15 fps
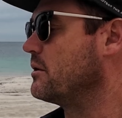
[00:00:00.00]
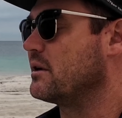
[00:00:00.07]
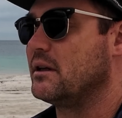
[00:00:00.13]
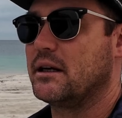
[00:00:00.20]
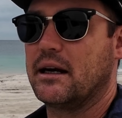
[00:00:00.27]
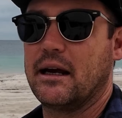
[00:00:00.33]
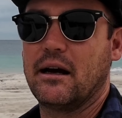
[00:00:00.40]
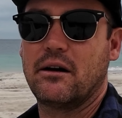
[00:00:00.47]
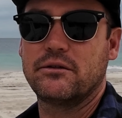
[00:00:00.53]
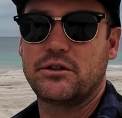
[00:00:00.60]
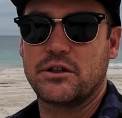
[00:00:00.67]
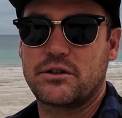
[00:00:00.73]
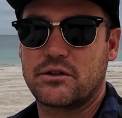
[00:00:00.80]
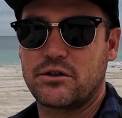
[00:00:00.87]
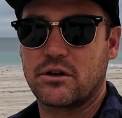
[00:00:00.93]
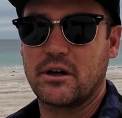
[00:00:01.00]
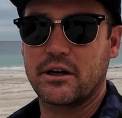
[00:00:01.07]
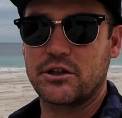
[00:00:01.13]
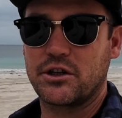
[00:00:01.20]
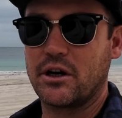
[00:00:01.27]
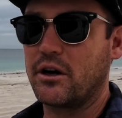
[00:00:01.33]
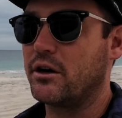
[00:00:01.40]
quickly now just to try
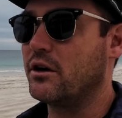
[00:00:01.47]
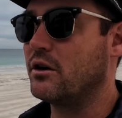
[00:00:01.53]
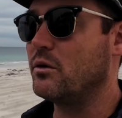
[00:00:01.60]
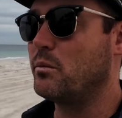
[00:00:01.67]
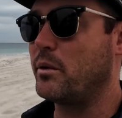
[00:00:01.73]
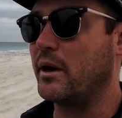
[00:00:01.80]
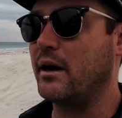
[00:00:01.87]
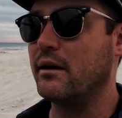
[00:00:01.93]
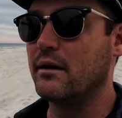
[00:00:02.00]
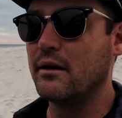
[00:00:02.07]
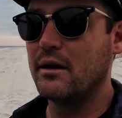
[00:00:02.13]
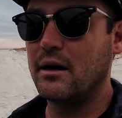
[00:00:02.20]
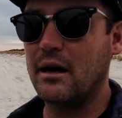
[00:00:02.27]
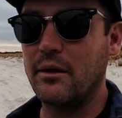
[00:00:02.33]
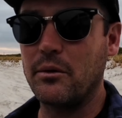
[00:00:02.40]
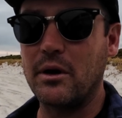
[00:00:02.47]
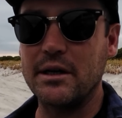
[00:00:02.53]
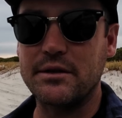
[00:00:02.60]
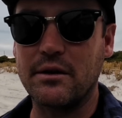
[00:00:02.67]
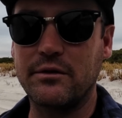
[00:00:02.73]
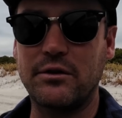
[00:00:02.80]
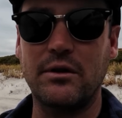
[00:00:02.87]
to show you, but
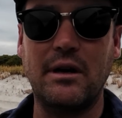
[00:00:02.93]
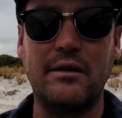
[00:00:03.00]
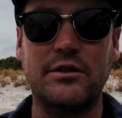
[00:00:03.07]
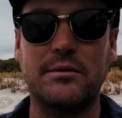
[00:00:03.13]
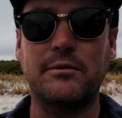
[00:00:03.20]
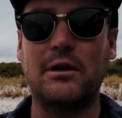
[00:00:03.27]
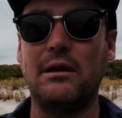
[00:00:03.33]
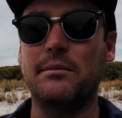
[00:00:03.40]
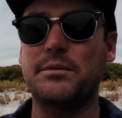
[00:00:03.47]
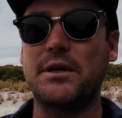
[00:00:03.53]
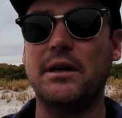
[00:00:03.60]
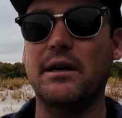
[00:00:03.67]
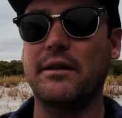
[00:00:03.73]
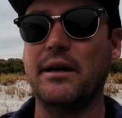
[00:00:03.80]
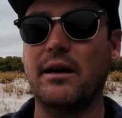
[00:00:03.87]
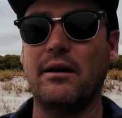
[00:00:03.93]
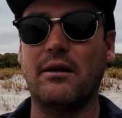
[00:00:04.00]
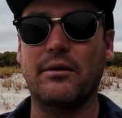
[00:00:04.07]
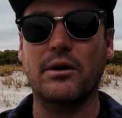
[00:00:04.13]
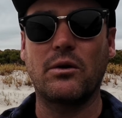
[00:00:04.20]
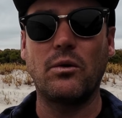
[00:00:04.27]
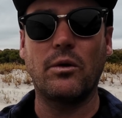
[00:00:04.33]
otherwise I do have some clips here that
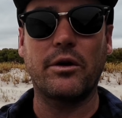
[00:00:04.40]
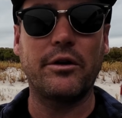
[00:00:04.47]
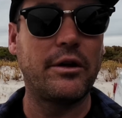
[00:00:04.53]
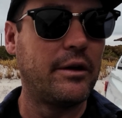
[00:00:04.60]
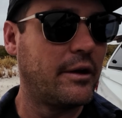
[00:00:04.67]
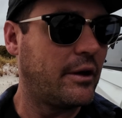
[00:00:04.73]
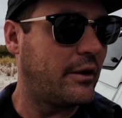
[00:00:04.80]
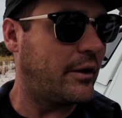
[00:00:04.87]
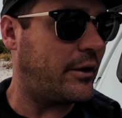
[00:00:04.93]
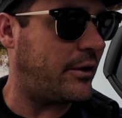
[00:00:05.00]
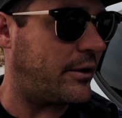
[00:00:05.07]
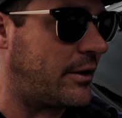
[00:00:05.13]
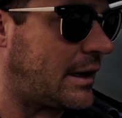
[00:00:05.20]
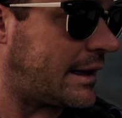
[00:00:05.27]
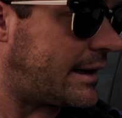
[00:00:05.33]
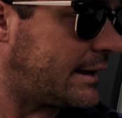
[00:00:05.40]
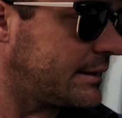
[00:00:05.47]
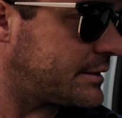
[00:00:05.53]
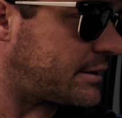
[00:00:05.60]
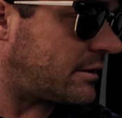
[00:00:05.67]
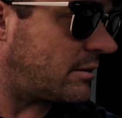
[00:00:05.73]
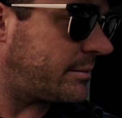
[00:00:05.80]
I recorded earlier,
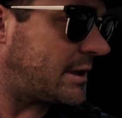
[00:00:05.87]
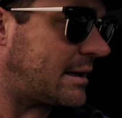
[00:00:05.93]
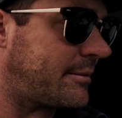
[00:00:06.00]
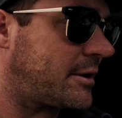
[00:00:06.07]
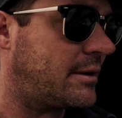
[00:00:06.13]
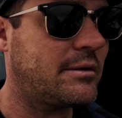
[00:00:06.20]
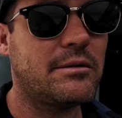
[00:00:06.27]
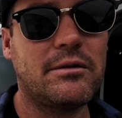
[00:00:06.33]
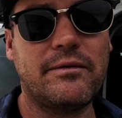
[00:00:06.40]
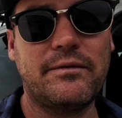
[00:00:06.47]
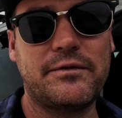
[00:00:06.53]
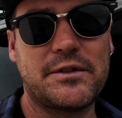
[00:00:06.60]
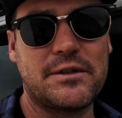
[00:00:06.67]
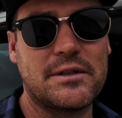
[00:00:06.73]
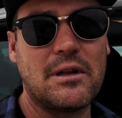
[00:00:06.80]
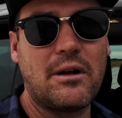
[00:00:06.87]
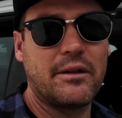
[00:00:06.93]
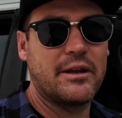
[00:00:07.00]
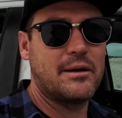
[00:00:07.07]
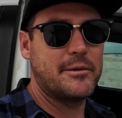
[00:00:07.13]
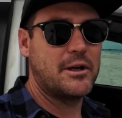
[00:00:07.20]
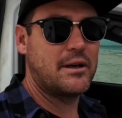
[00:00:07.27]
so I'll be able to slot
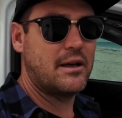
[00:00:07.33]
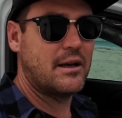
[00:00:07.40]
them in